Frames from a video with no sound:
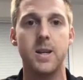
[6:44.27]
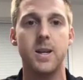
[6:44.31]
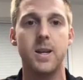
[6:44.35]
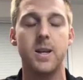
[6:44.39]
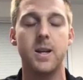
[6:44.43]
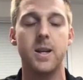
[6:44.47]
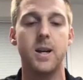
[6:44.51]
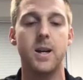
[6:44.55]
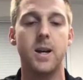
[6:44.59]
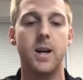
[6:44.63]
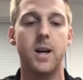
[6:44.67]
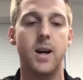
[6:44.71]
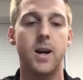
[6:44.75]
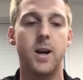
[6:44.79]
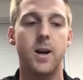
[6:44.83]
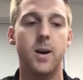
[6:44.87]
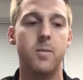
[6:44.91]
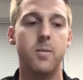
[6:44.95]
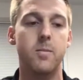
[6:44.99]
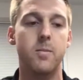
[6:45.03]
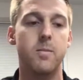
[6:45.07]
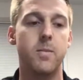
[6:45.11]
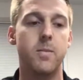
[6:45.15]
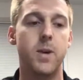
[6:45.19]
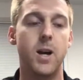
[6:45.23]
Hmm. Um,
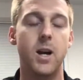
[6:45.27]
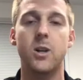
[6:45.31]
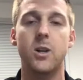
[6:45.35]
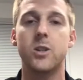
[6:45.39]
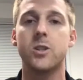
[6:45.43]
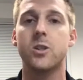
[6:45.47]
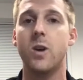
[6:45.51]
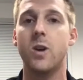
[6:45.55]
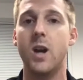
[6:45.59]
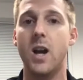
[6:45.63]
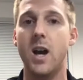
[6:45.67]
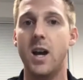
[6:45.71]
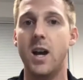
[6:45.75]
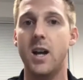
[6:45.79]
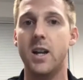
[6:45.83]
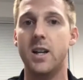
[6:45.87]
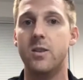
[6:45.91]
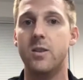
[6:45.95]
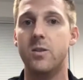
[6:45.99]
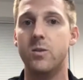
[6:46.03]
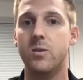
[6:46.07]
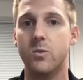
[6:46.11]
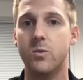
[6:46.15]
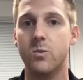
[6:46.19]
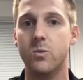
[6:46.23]
I also had
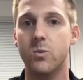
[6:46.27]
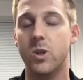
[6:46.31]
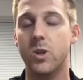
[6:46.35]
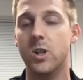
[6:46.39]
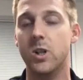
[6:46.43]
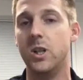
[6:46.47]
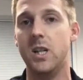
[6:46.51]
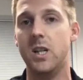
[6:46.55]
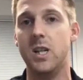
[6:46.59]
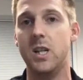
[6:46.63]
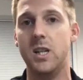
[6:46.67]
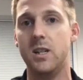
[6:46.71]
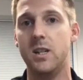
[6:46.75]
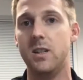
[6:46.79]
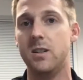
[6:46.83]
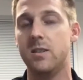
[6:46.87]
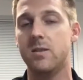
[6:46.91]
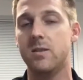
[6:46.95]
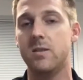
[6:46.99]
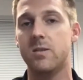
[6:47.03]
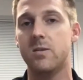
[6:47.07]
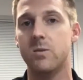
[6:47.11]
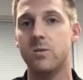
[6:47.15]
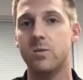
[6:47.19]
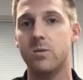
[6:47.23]
really,
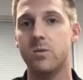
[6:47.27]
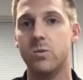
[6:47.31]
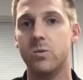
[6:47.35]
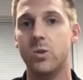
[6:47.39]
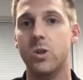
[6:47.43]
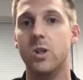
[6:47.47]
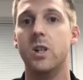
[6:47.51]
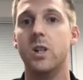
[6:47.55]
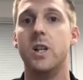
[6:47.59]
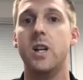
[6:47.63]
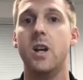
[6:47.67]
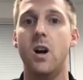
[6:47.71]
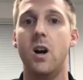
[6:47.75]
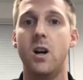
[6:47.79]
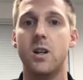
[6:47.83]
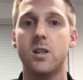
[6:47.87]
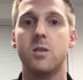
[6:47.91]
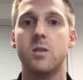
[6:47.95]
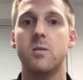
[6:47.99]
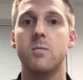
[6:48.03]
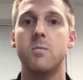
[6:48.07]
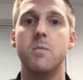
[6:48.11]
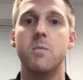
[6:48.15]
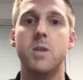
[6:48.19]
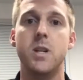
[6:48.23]
really
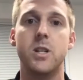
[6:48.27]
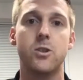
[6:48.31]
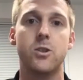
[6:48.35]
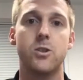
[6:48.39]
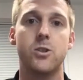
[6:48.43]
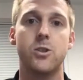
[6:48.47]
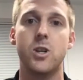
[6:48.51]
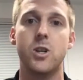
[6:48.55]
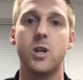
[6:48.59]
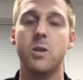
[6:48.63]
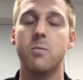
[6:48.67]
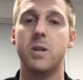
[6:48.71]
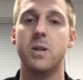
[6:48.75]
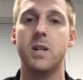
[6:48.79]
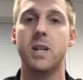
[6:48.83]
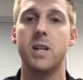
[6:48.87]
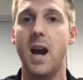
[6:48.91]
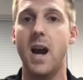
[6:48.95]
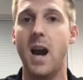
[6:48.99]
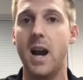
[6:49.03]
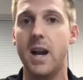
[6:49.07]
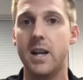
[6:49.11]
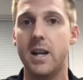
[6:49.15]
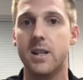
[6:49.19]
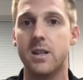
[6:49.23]
awesome mentorship and
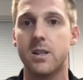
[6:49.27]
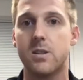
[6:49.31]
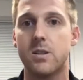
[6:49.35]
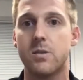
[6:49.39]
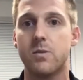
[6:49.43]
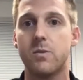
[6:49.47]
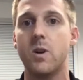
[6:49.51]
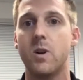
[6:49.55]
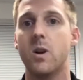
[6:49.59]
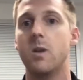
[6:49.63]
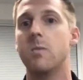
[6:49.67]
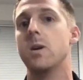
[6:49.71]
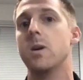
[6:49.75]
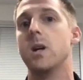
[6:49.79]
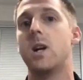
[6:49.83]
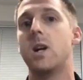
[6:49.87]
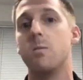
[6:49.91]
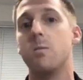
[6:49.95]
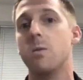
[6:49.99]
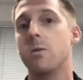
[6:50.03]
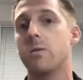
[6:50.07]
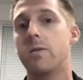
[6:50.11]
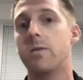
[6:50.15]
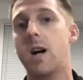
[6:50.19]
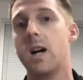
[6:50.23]
guidance from a
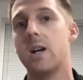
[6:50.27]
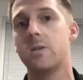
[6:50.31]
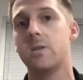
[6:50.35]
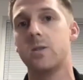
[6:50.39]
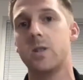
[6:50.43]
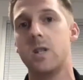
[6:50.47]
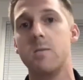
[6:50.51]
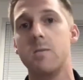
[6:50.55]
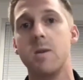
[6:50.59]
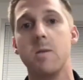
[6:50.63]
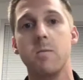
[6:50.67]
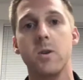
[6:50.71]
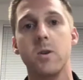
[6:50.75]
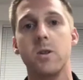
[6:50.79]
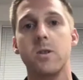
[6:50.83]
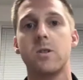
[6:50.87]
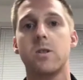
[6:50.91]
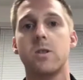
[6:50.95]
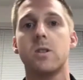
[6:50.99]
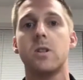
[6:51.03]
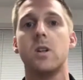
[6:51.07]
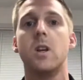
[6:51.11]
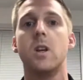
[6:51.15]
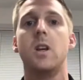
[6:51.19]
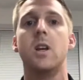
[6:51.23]
couple faculty
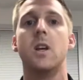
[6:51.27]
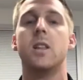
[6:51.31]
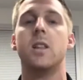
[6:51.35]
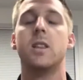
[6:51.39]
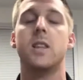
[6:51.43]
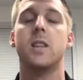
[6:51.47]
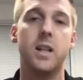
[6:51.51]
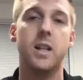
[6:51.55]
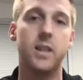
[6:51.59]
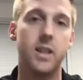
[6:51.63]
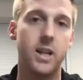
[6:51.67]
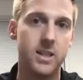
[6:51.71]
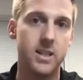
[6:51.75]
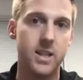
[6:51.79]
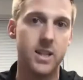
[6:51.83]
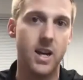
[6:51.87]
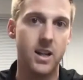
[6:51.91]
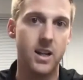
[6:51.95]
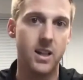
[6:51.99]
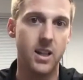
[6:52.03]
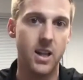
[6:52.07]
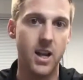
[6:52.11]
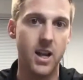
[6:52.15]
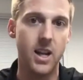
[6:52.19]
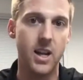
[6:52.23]
members that I'd like to
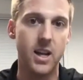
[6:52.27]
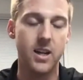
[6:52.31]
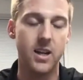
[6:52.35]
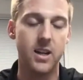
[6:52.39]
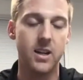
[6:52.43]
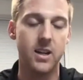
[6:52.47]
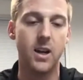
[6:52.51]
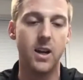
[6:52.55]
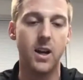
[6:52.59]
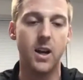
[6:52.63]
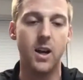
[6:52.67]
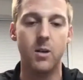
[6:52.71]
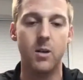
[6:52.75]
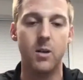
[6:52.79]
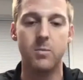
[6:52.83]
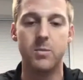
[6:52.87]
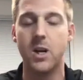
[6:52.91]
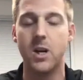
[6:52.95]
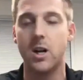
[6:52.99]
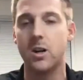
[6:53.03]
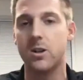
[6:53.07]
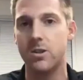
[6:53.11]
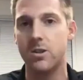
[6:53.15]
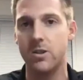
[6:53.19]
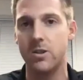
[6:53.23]
highlight. Um,
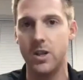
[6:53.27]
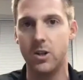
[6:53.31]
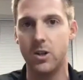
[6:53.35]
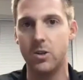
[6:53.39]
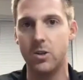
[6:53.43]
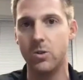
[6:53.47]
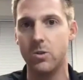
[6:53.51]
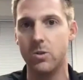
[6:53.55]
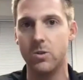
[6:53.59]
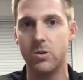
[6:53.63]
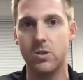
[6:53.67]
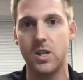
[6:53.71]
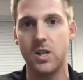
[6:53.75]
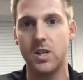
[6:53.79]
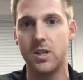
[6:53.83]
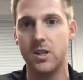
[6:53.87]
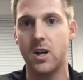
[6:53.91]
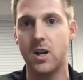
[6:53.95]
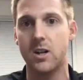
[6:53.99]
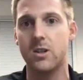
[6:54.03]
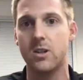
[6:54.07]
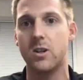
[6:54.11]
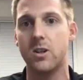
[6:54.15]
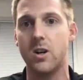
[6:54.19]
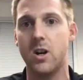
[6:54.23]
Dr. Nichols and
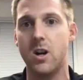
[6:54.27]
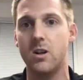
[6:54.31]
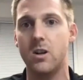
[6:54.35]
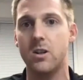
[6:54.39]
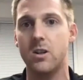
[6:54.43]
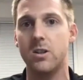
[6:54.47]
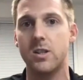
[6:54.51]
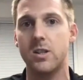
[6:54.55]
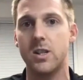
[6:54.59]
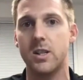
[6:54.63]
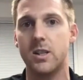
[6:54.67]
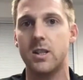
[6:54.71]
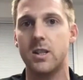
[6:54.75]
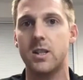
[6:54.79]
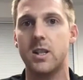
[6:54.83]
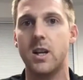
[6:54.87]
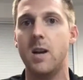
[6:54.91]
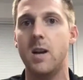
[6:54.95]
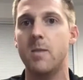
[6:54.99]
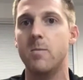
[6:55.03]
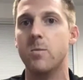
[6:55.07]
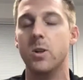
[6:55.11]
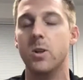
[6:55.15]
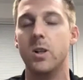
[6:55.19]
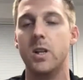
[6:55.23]
Dr. Connors at the
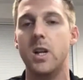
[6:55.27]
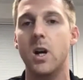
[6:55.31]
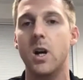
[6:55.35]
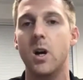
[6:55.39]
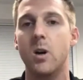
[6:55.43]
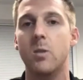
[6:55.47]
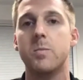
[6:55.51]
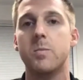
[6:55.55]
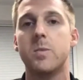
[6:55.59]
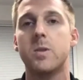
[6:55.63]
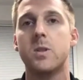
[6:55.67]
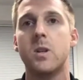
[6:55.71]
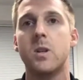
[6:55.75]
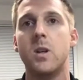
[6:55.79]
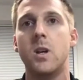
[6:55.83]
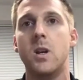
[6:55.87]
time really helped